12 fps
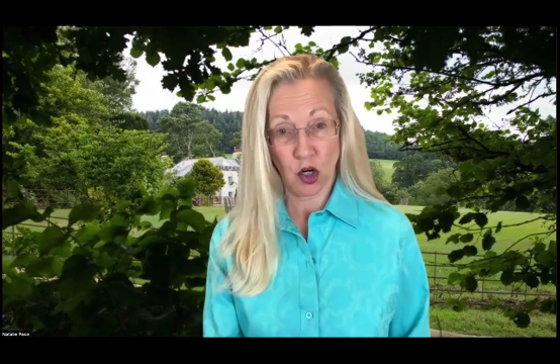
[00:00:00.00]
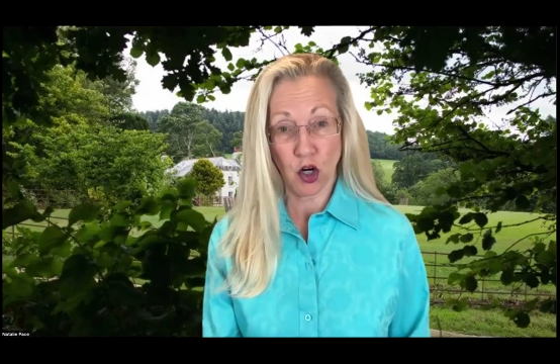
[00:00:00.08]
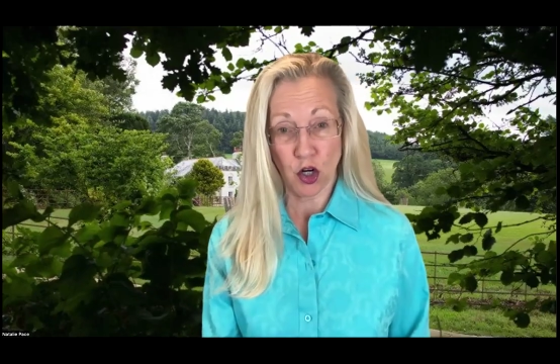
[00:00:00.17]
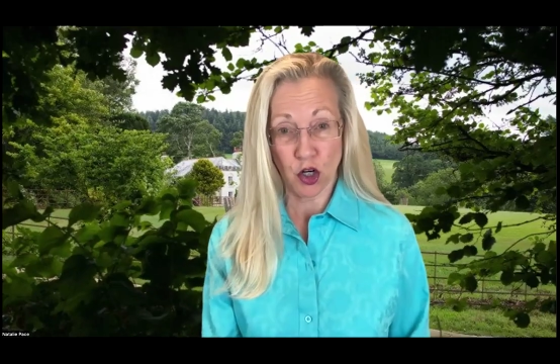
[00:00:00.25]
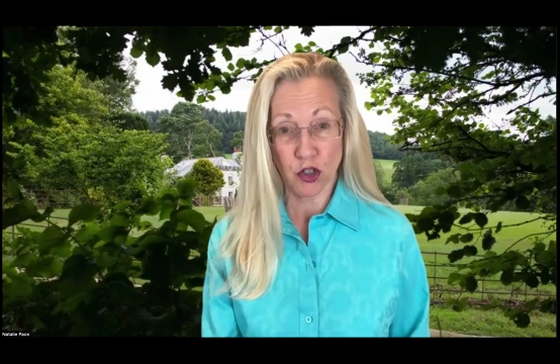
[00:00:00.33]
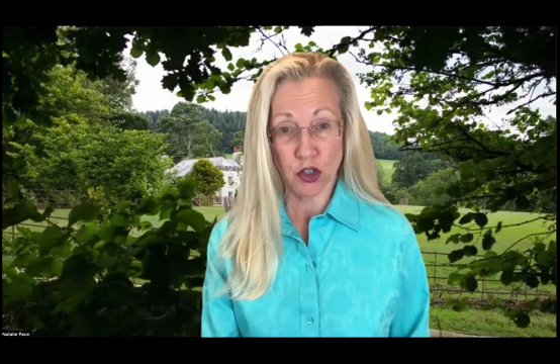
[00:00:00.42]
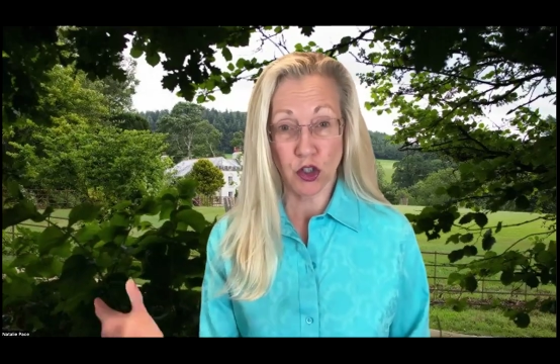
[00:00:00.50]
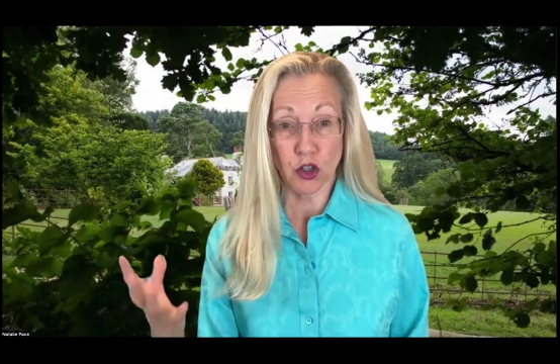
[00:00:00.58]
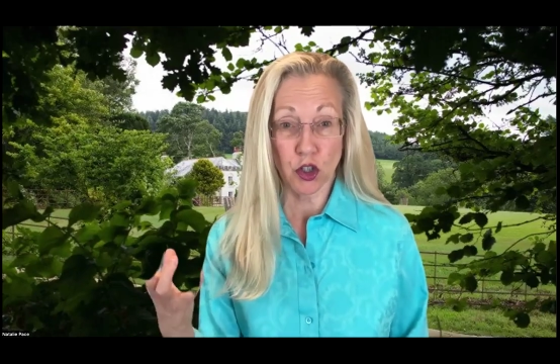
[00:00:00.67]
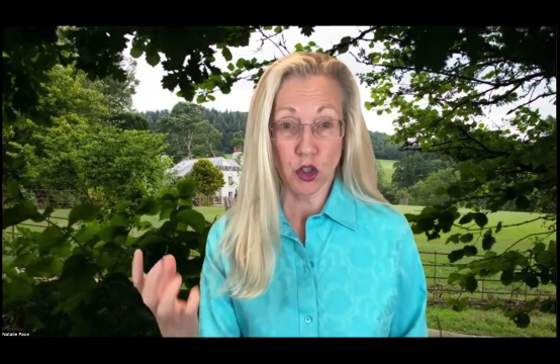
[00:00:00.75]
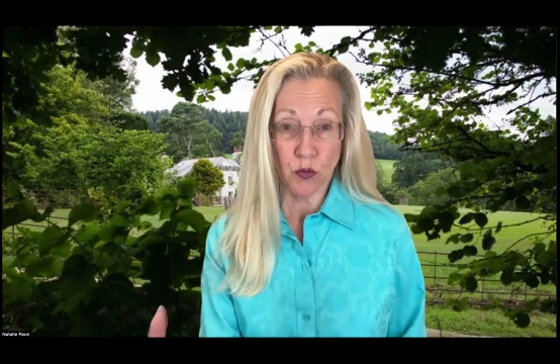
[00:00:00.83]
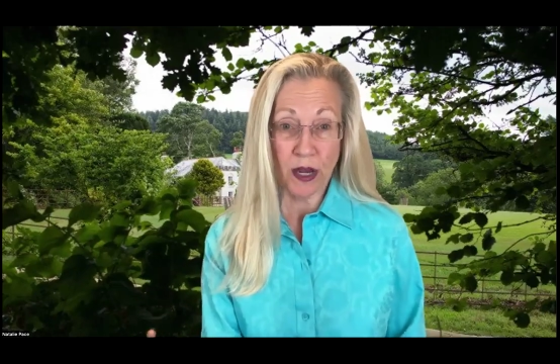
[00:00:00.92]
her to
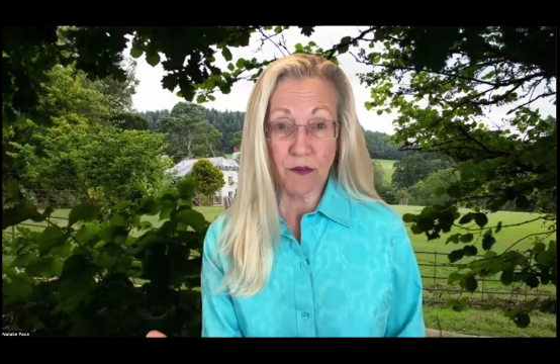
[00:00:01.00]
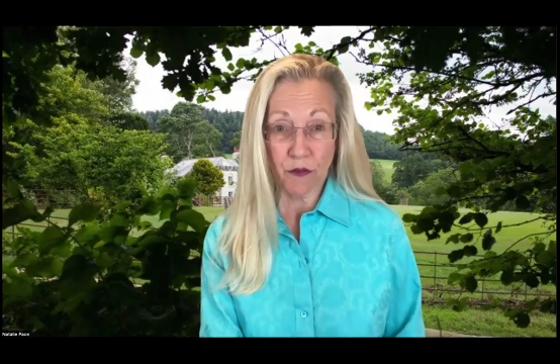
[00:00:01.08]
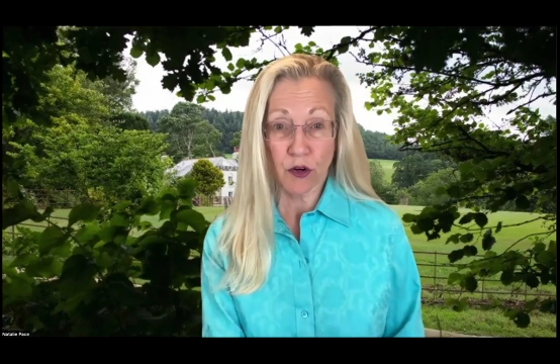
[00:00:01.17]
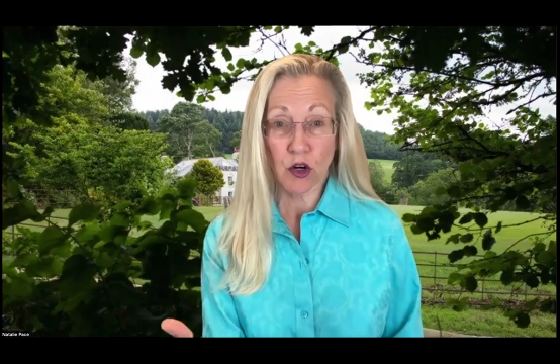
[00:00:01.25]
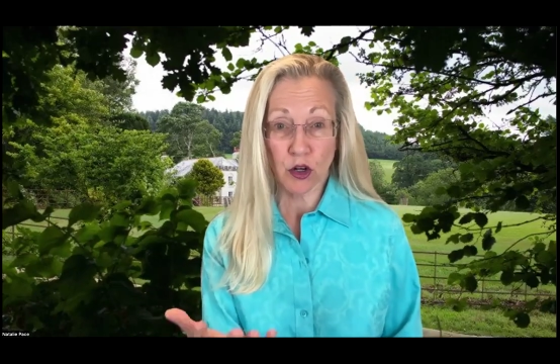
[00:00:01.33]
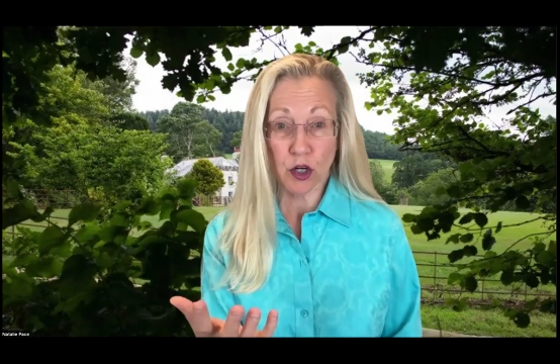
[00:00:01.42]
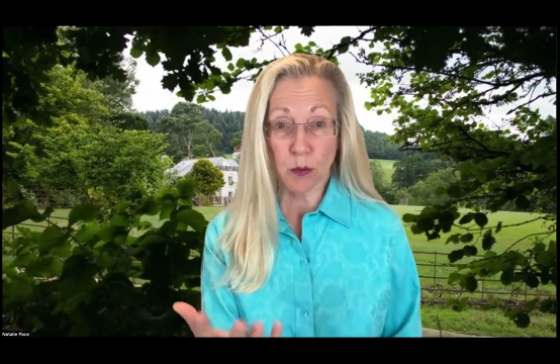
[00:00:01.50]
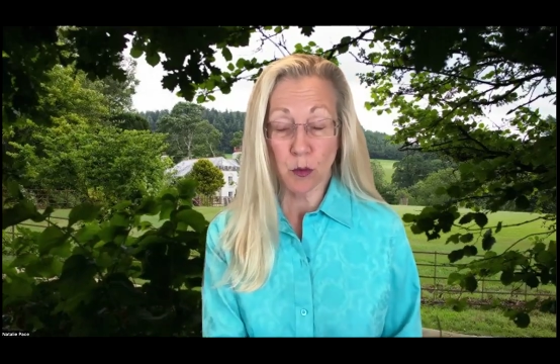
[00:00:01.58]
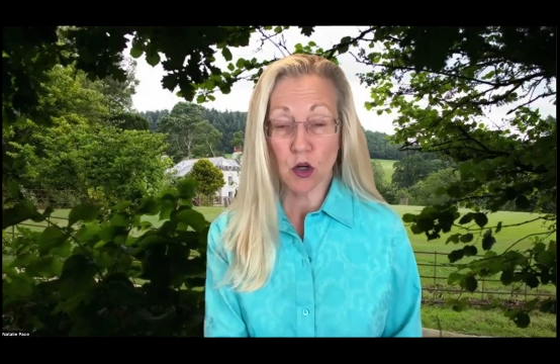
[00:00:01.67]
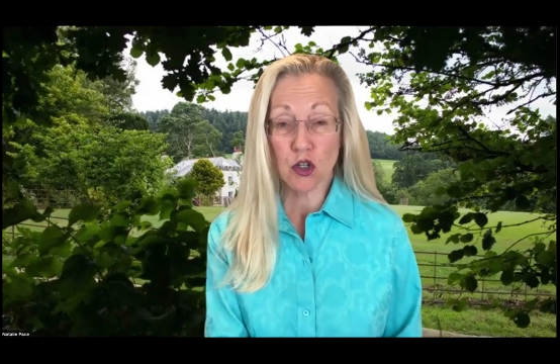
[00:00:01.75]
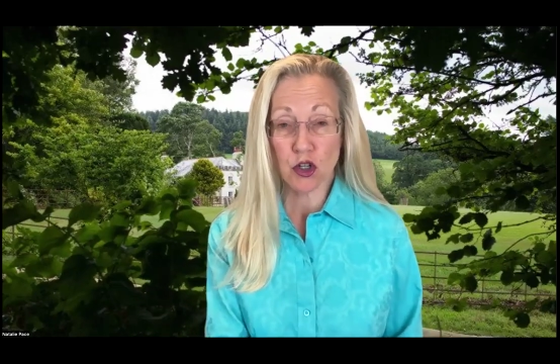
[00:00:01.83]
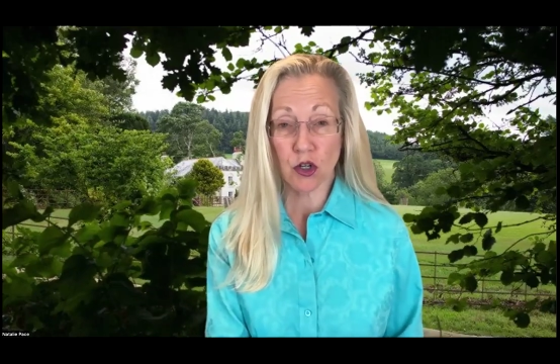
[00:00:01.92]
look great for her
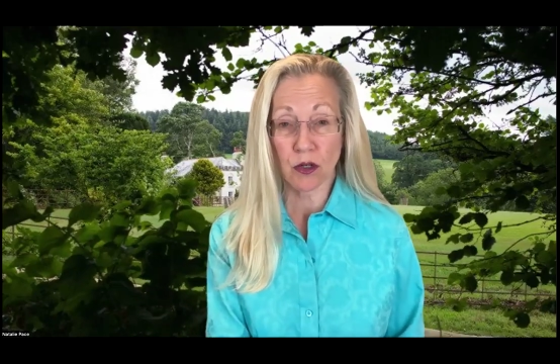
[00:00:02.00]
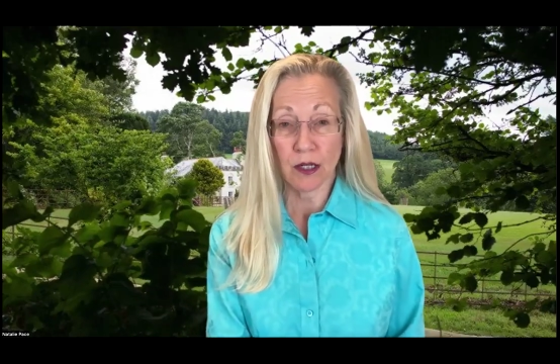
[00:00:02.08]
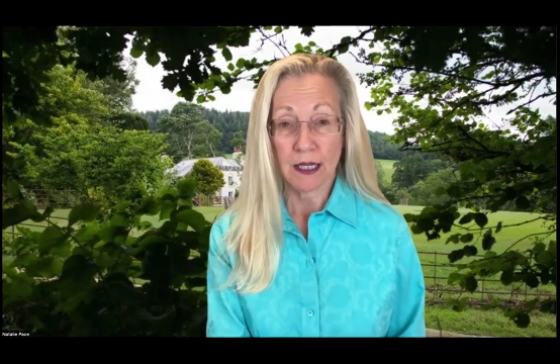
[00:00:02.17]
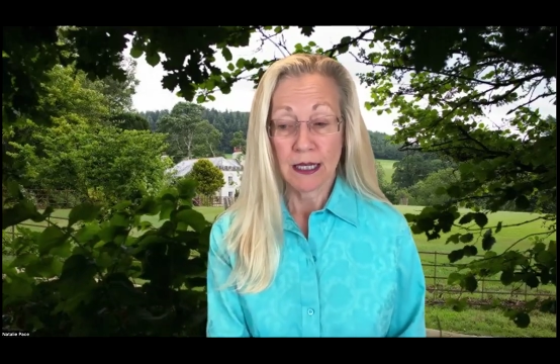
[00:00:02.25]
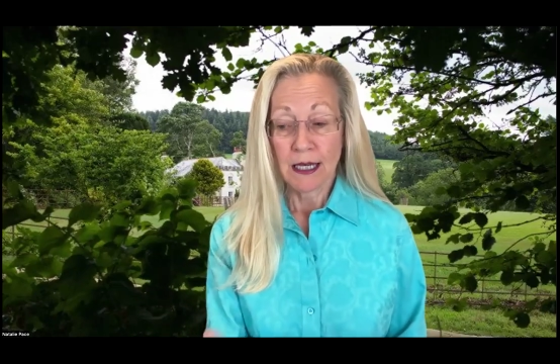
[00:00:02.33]
commercial.